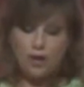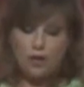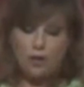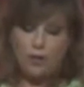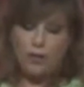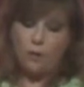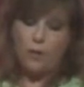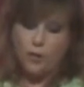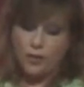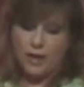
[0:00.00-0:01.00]
So on their
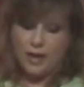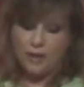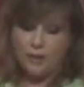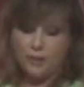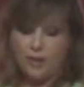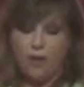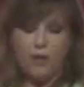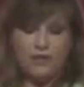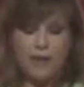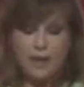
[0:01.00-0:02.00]
birthdays, we
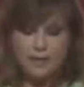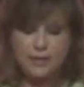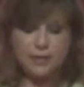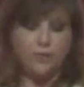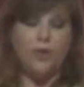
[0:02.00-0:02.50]
always ask them,